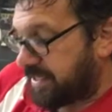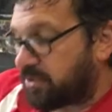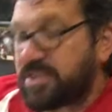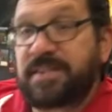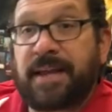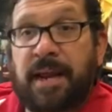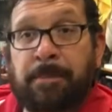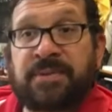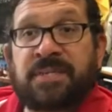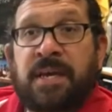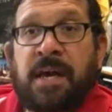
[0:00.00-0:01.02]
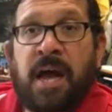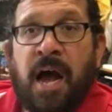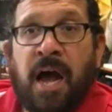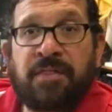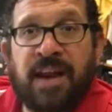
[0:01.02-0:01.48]
setups
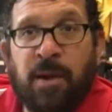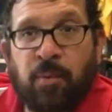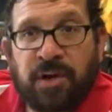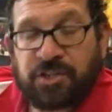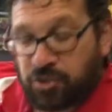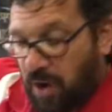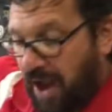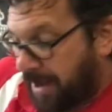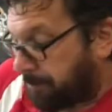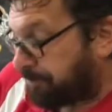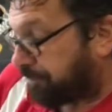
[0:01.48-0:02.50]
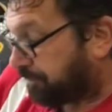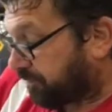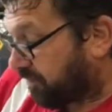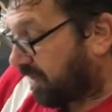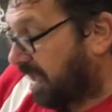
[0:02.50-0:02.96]
that I want to try.
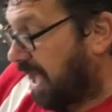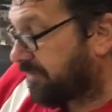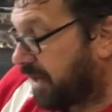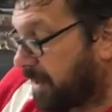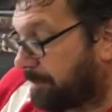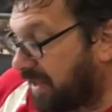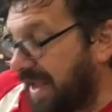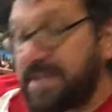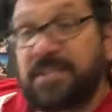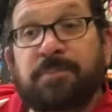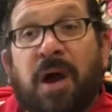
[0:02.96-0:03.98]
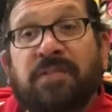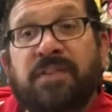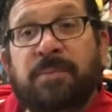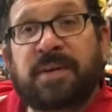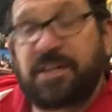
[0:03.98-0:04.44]
I've got a blank spot
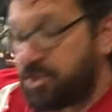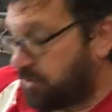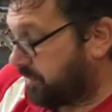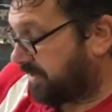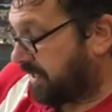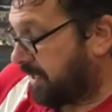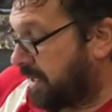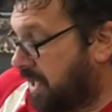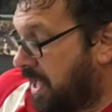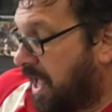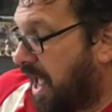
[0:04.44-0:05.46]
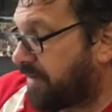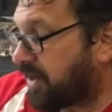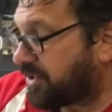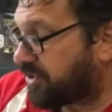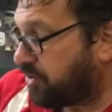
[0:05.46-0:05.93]
that I'm going to use. I've
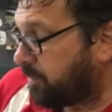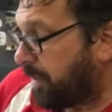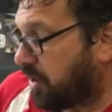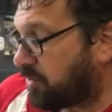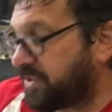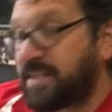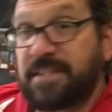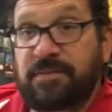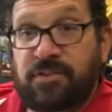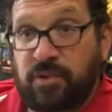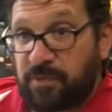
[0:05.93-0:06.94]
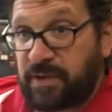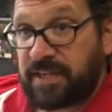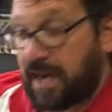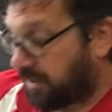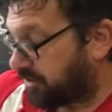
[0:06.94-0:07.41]
got two Post-its of two different
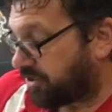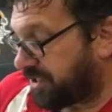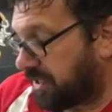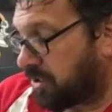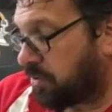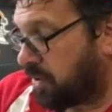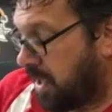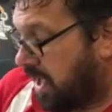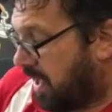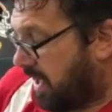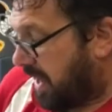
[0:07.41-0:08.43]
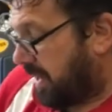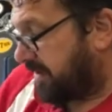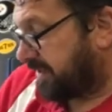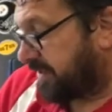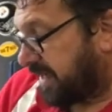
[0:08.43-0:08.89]
colors, yellow and
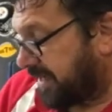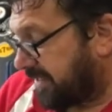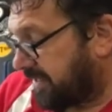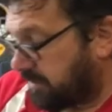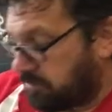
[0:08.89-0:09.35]
this nice